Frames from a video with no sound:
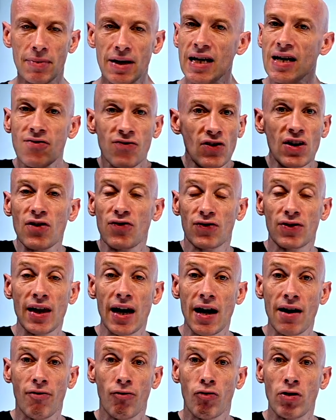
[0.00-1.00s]
even if
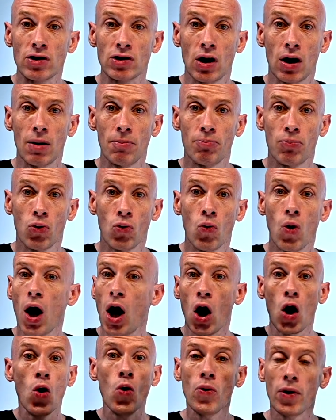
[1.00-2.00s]
they're, for example,
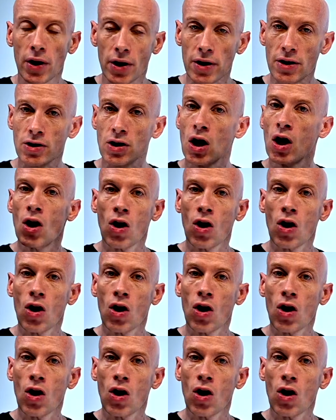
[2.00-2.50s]
owners